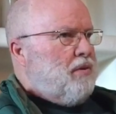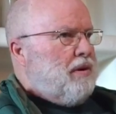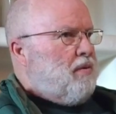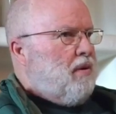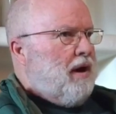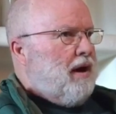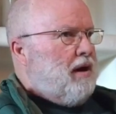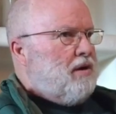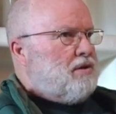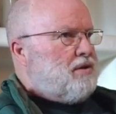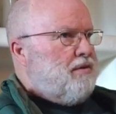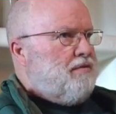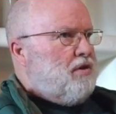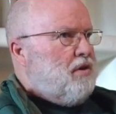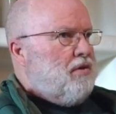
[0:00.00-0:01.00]
requires
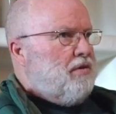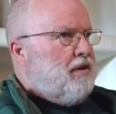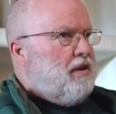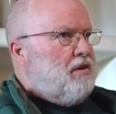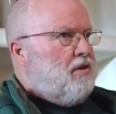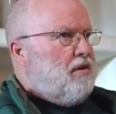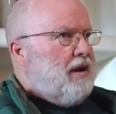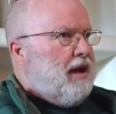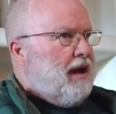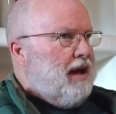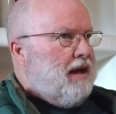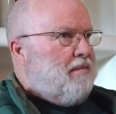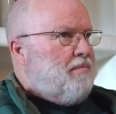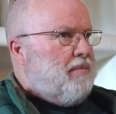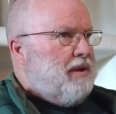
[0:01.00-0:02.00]
of you, that you
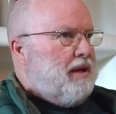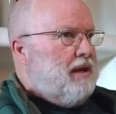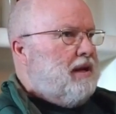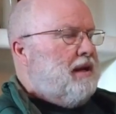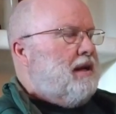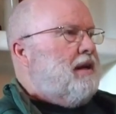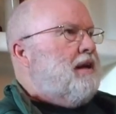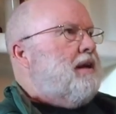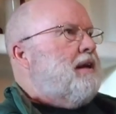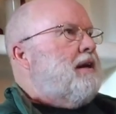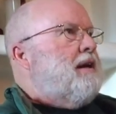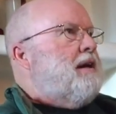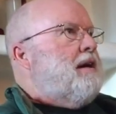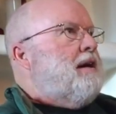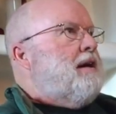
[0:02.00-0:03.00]
can't be
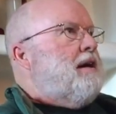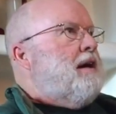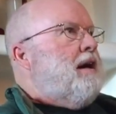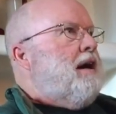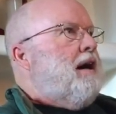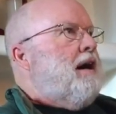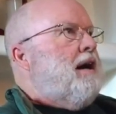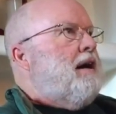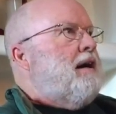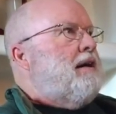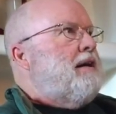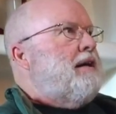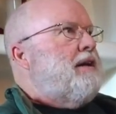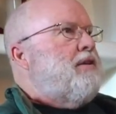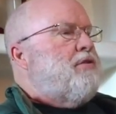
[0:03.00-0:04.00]
uh,
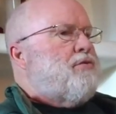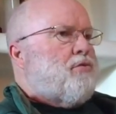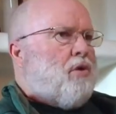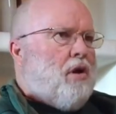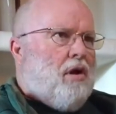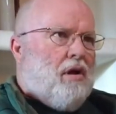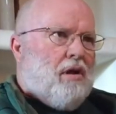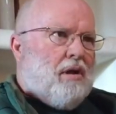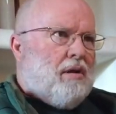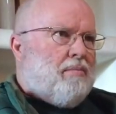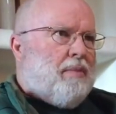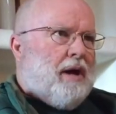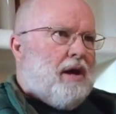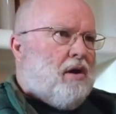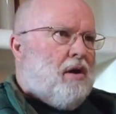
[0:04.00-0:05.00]
enthralled
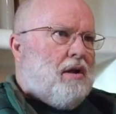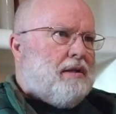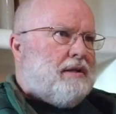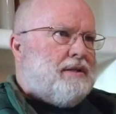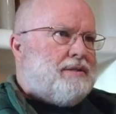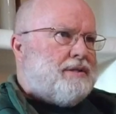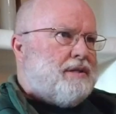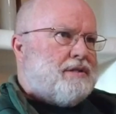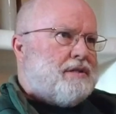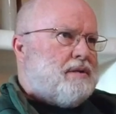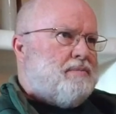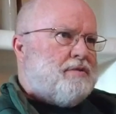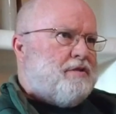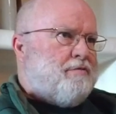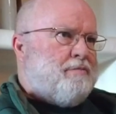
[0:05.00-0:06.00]
by all these
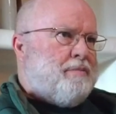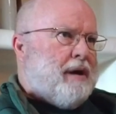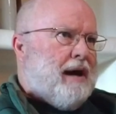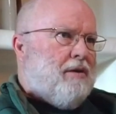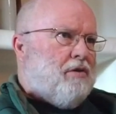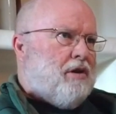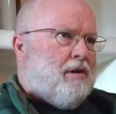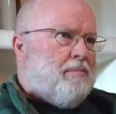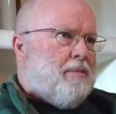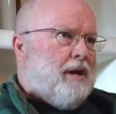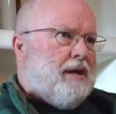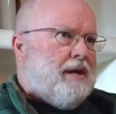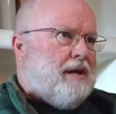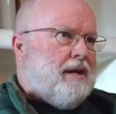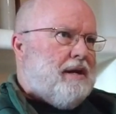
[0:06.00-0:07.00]
systems of power and
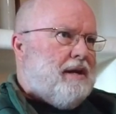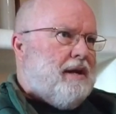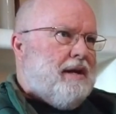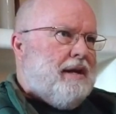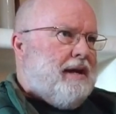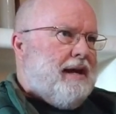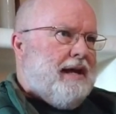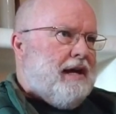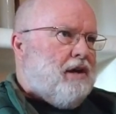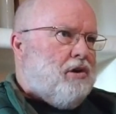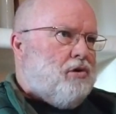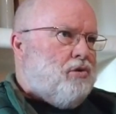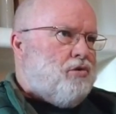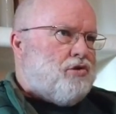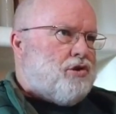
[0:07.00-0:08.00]
money and, mm-hmm. and
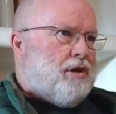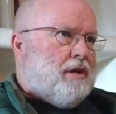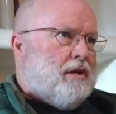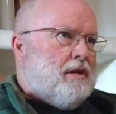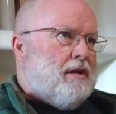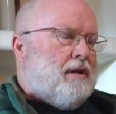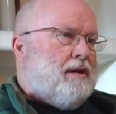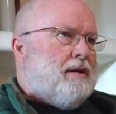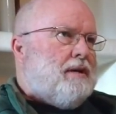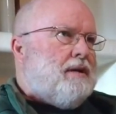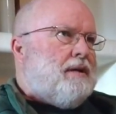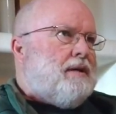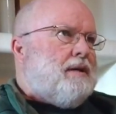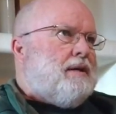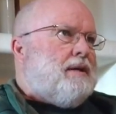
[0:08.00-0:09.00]
illusion.
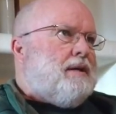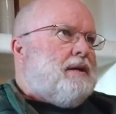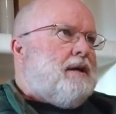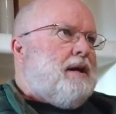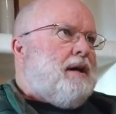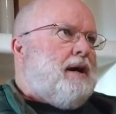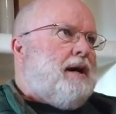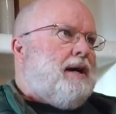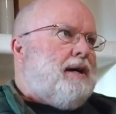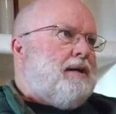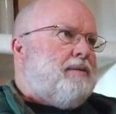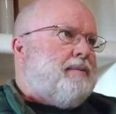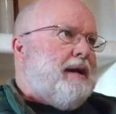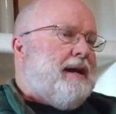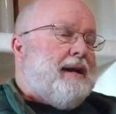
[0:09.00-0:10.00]
Uh,
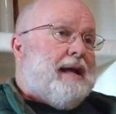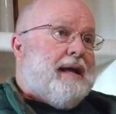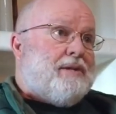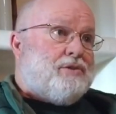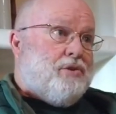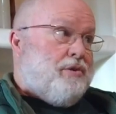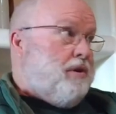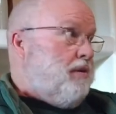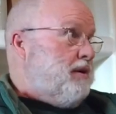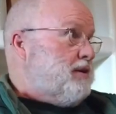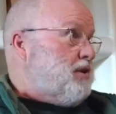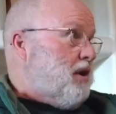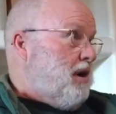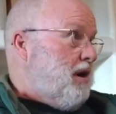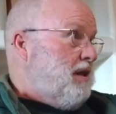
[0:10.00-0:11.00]
and as you know, it's
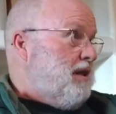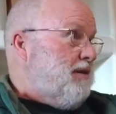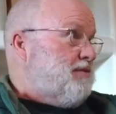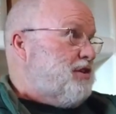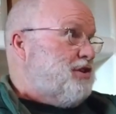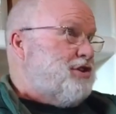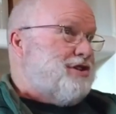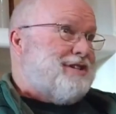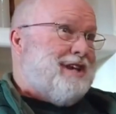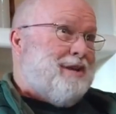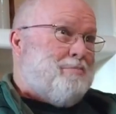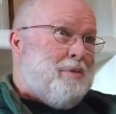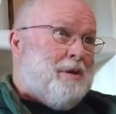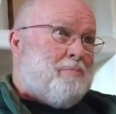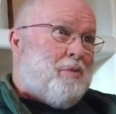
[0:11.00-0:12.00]
hard enough to just
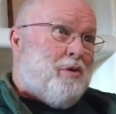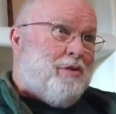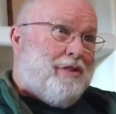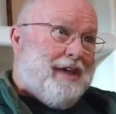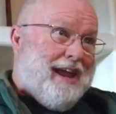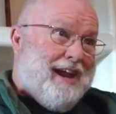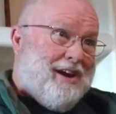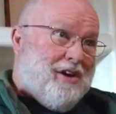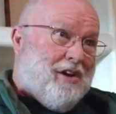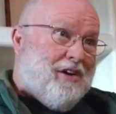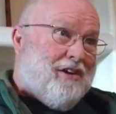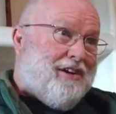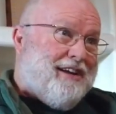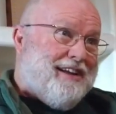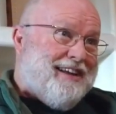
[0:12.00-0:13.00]
get people there,
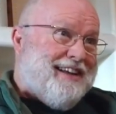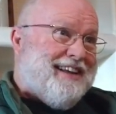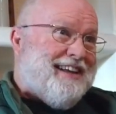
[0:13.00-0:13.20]
yeah.